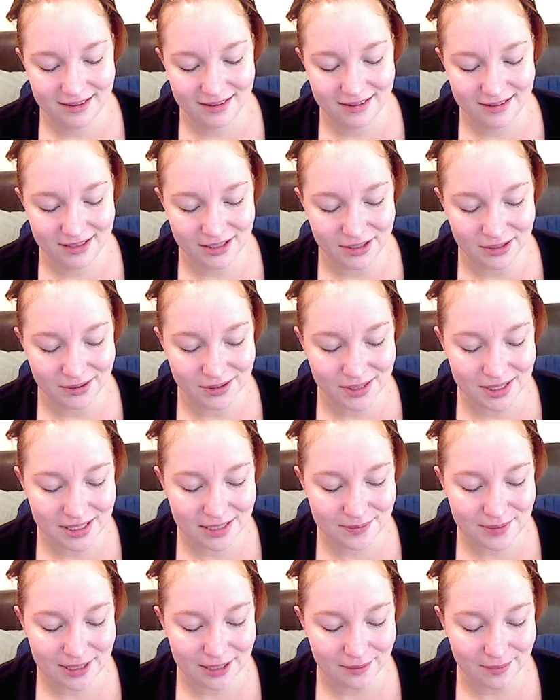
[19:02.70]
You know,
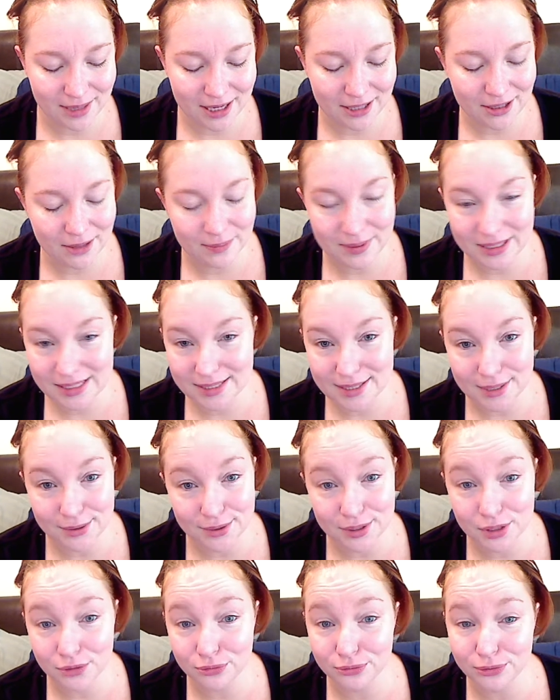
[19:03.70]
sleeping in makeup, etc.
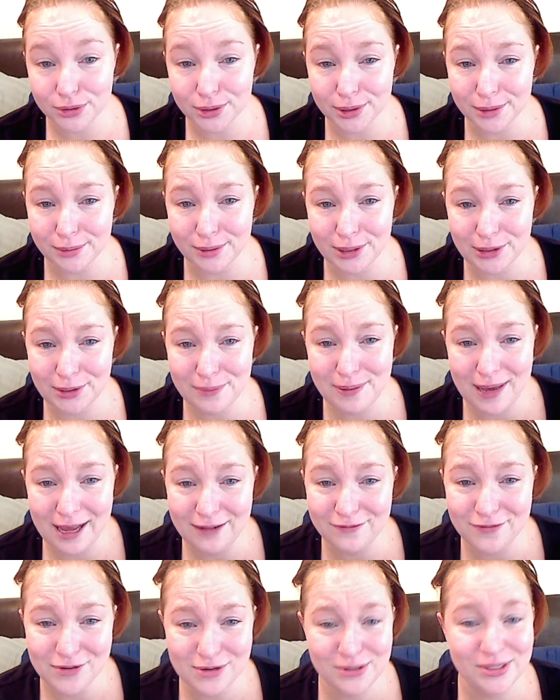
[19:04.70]
It's really, really bad
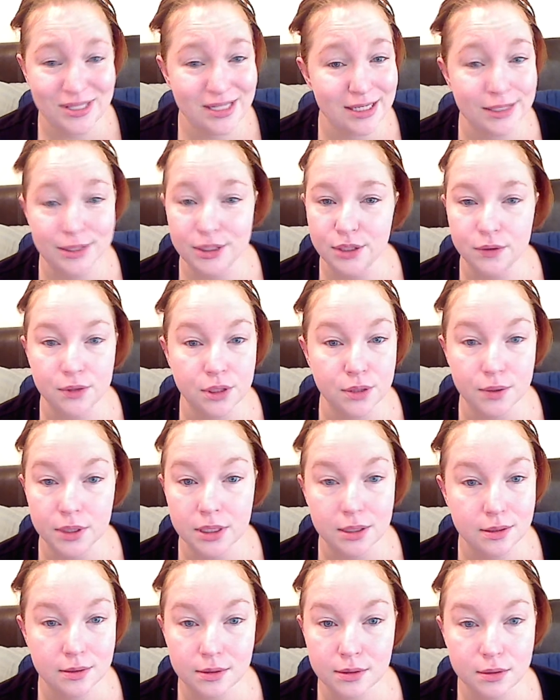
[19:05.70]
for your skin. Don't do it.
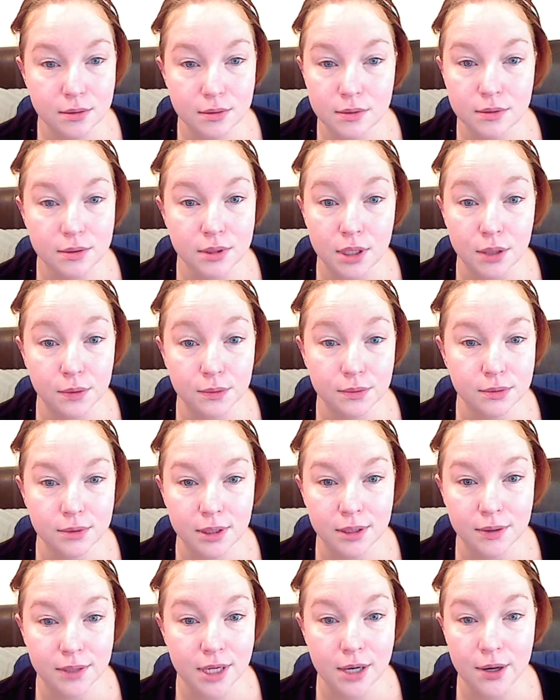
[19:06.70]
Don't. I
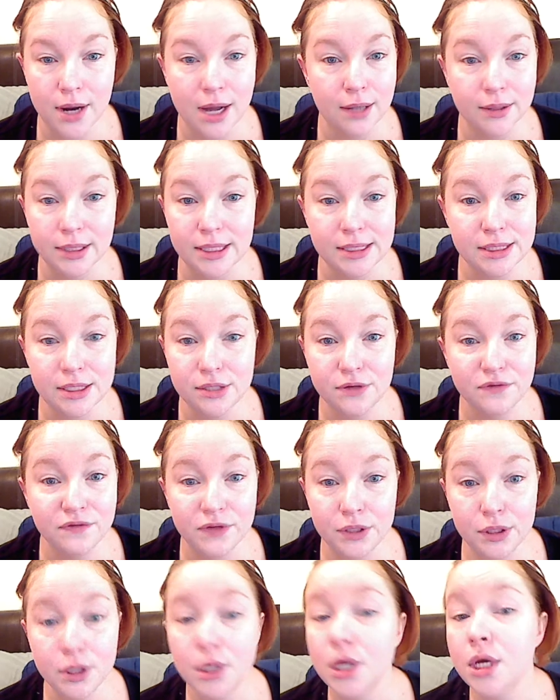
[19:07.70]
don't care how lazy you
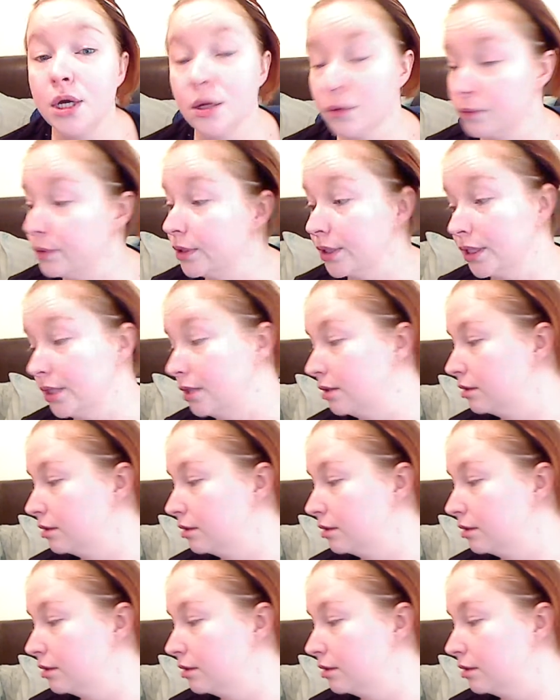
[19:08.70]
feel. Really.